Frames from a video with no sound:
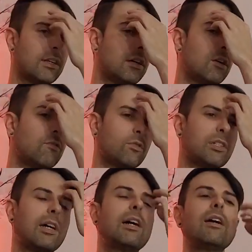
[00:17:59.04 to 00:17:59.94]
over
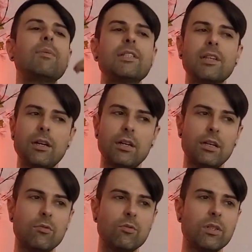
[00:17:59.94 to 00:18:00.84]
time as I
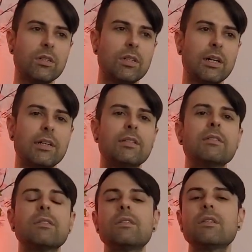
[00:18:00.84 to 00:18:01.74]

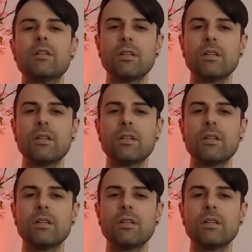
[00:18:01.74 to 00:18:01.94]
realized